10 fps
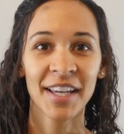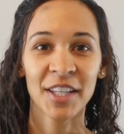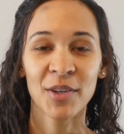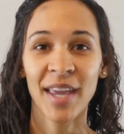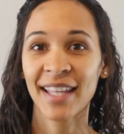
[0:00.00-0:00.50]

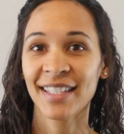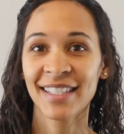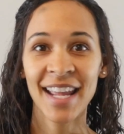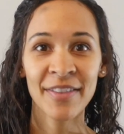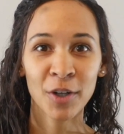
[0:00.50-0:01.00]
You can't
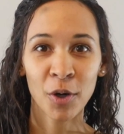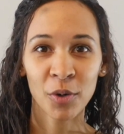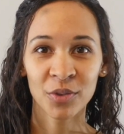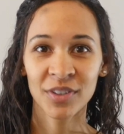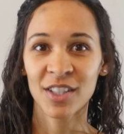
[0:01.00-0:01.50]
stand the
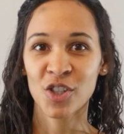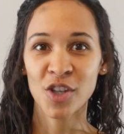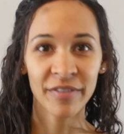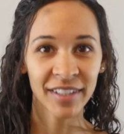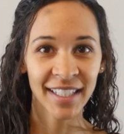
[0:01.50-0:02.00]
cold, the
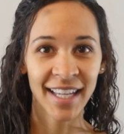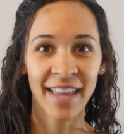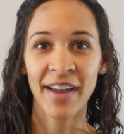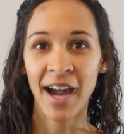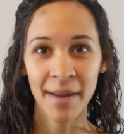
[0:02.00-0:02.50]
shoveling,
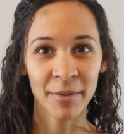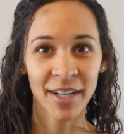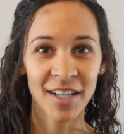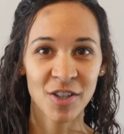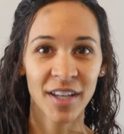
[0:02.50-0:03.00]
and the
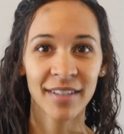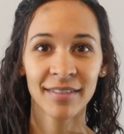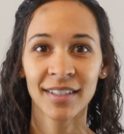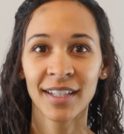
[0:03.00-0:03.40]
hibernation.